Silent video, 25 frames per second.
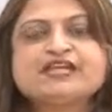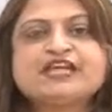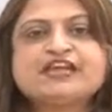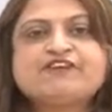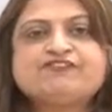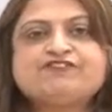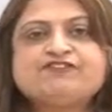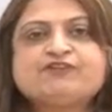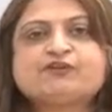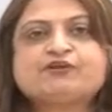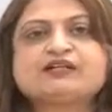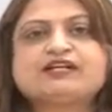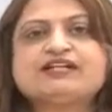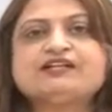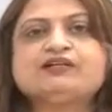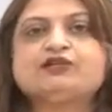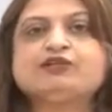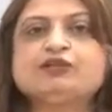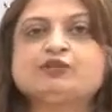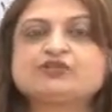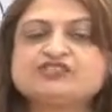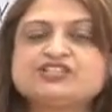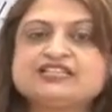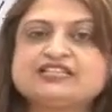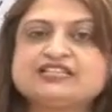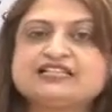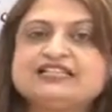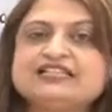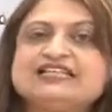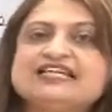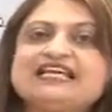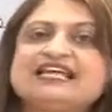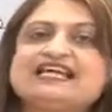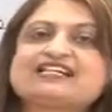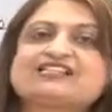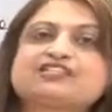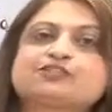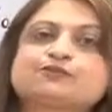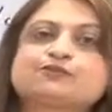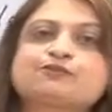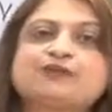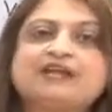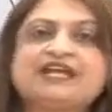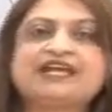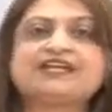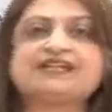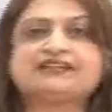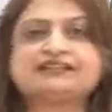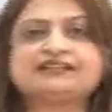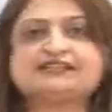if you can logically
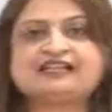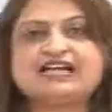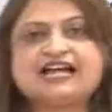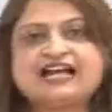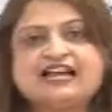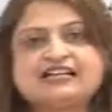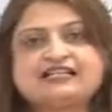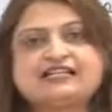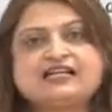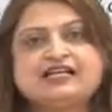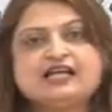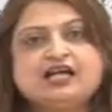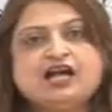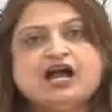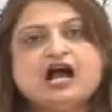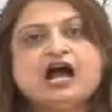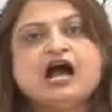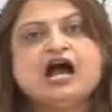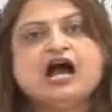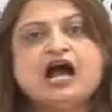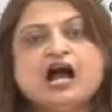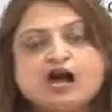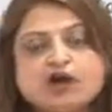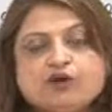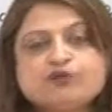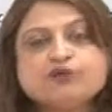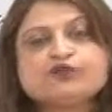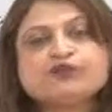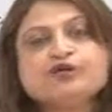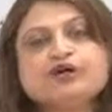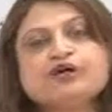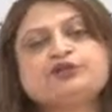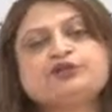explain that how you